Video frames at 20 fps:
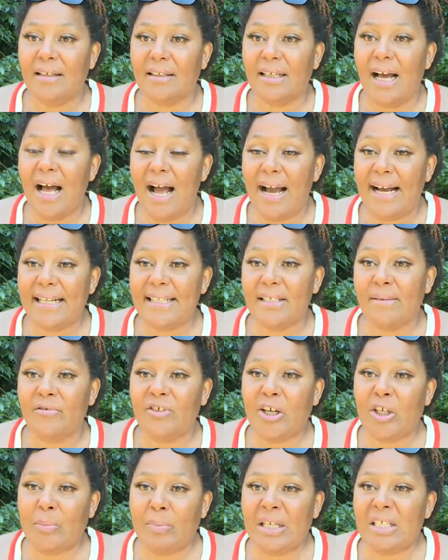the kinds
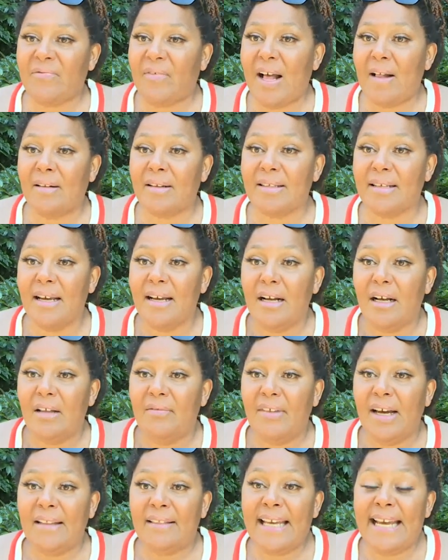of gender-based violence
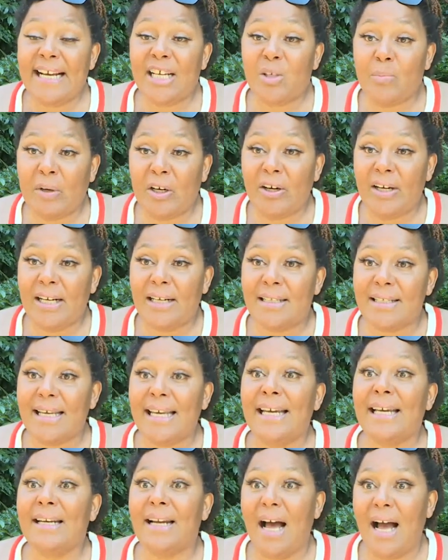that they
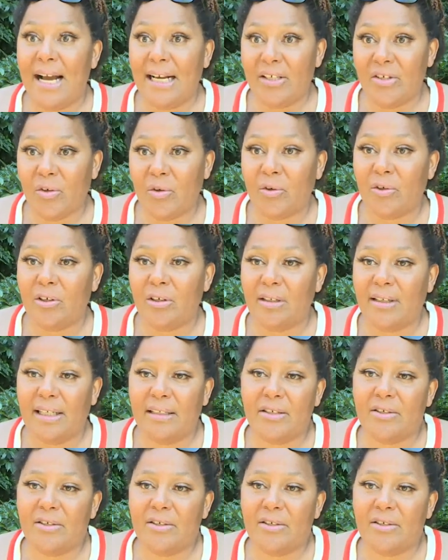experience in high school. The